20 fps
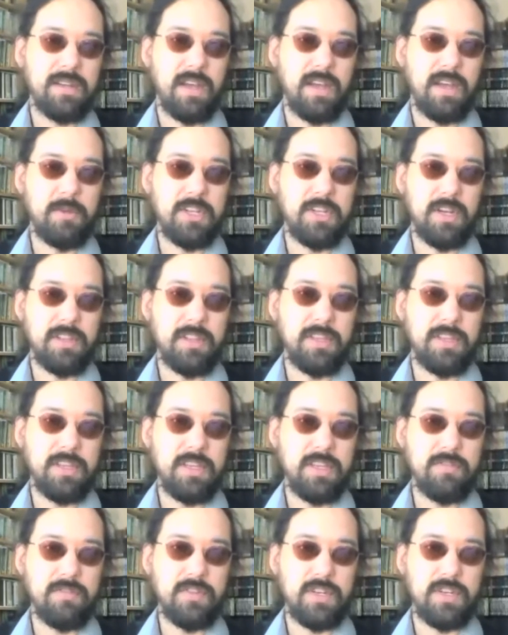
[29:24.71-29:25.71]
I mean, I think
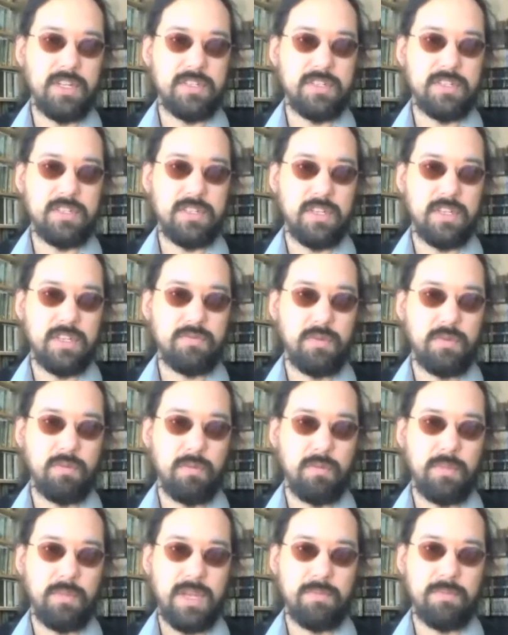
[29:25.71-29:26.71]
even as we
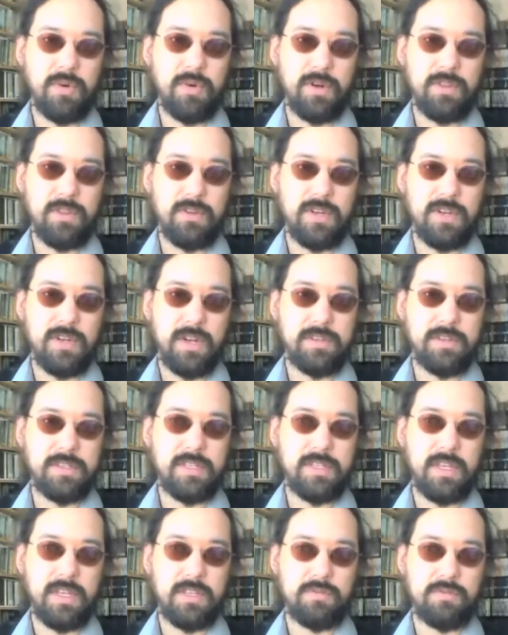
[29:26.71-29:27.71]
remain part of the United
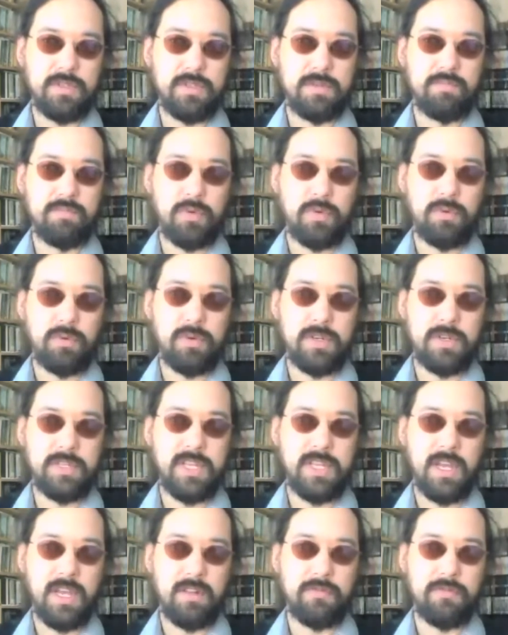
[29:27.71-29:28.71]
States, what's important is
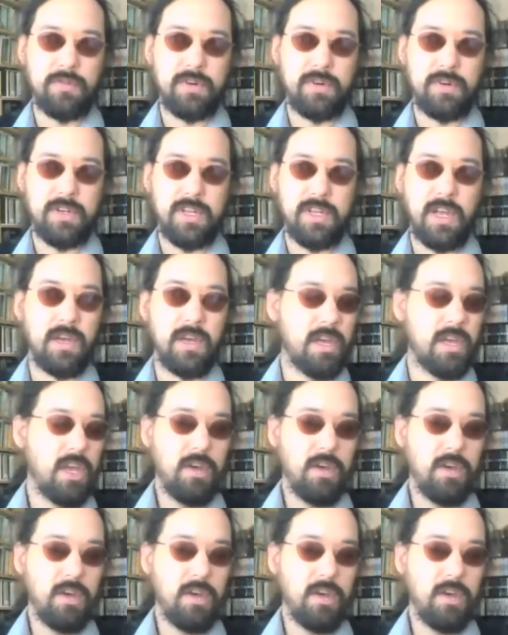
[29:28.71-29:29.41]
California,